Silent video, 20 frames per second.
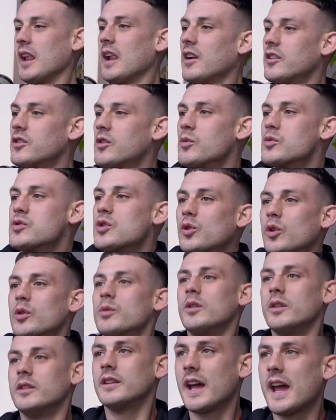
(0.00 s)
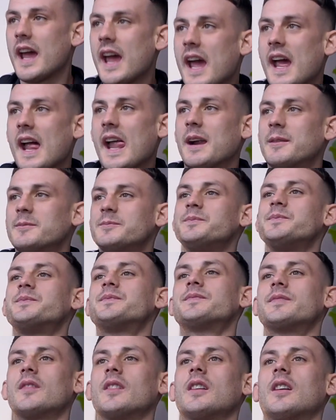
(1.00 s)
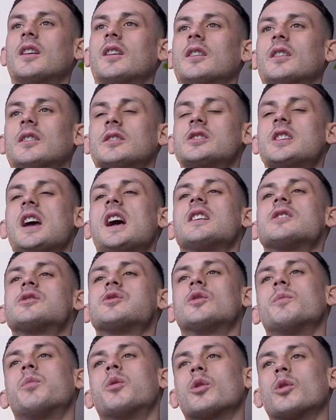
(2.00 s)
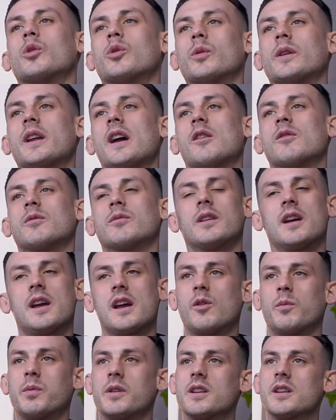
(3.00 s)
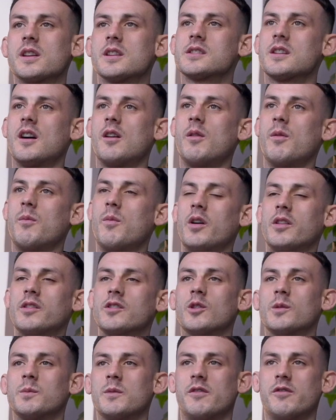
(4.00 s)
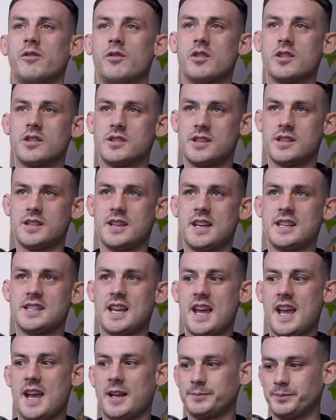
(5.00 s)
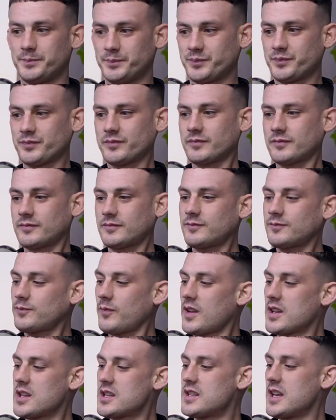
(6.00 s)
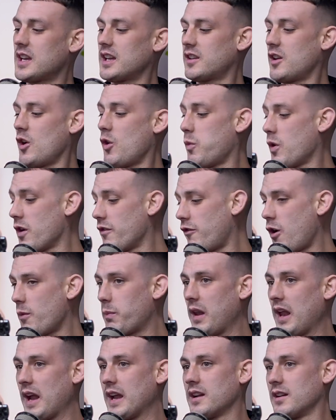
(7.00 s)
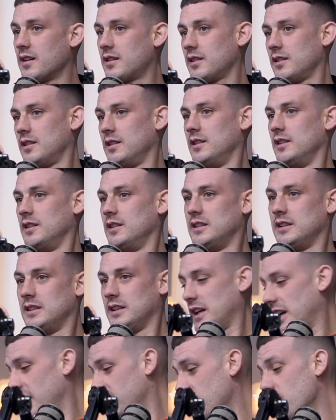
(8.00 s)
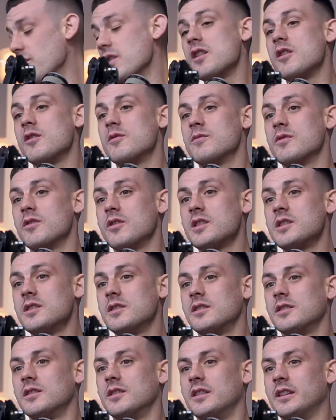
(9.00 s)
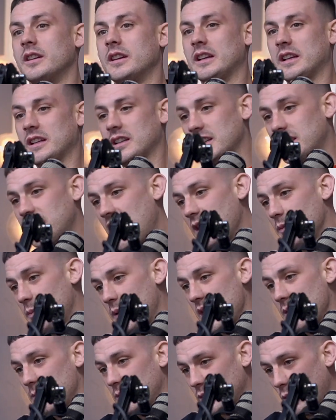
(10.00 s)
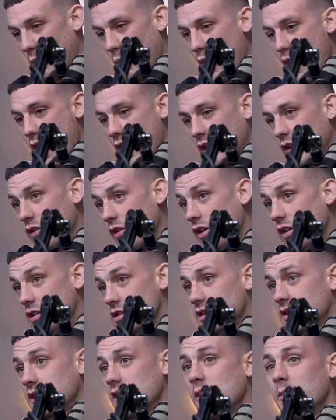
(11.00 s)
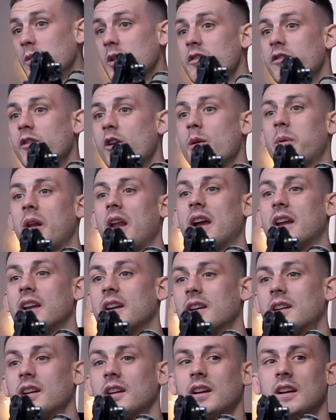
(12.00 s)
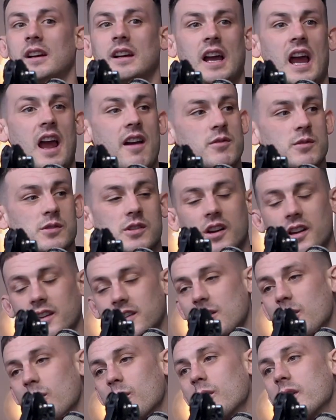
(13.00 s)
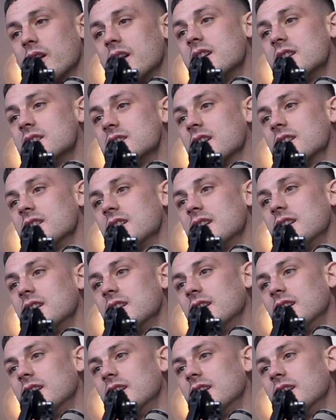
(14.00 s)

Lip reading: There was a good one, Charles Sonnen put a good one out a couple of years ago on one of the Ultimate Fighters. He says, you stick a 2x4 plank in the room, right? You tell people to walk across the 2x4 plank. Everyone's going to do what it is, aren't they?